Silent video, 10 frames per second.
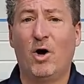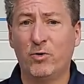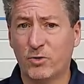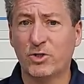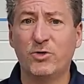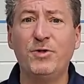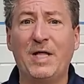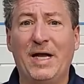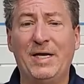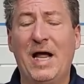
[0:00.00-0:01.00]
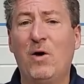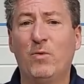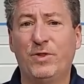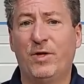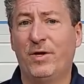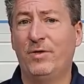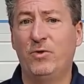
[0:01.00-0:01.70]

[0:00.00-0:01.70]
understood that now with the